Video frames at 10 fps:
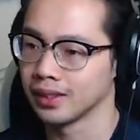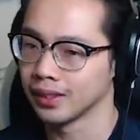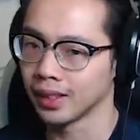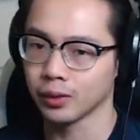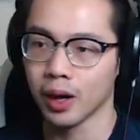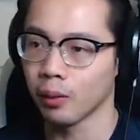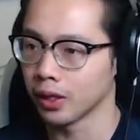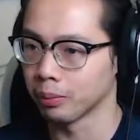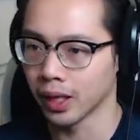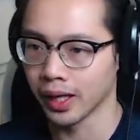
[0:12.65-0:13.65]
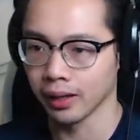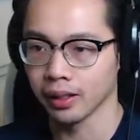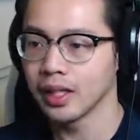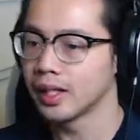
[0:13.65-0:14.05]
So that's why I want to play it.